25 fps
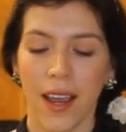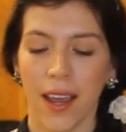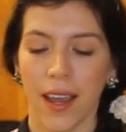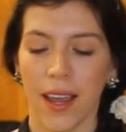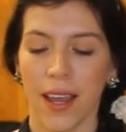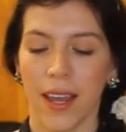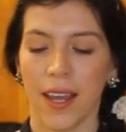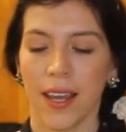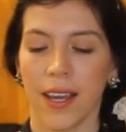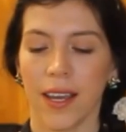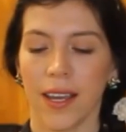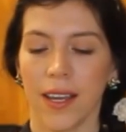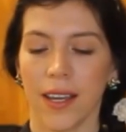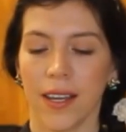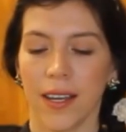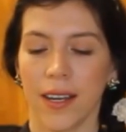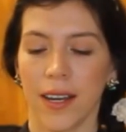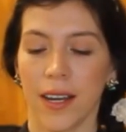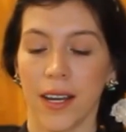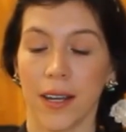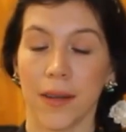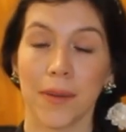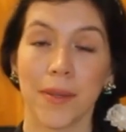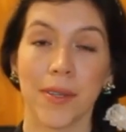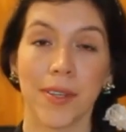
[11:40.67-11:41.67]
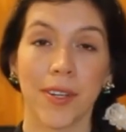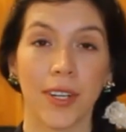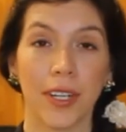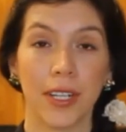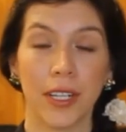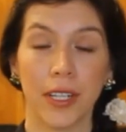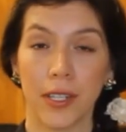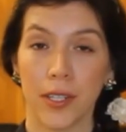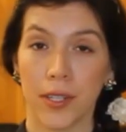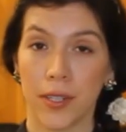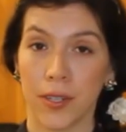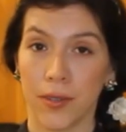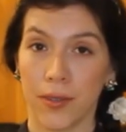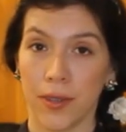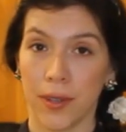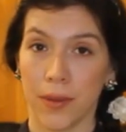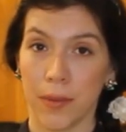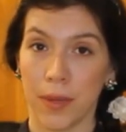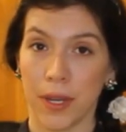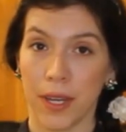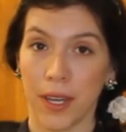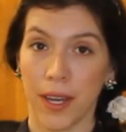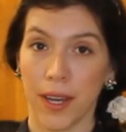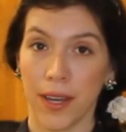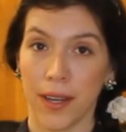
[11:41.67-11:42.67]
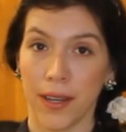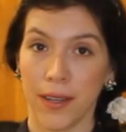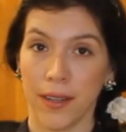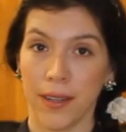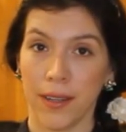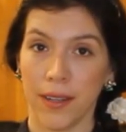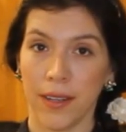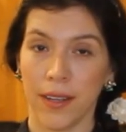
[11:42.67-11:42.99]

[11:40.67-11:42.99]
And I'm starting to do them again.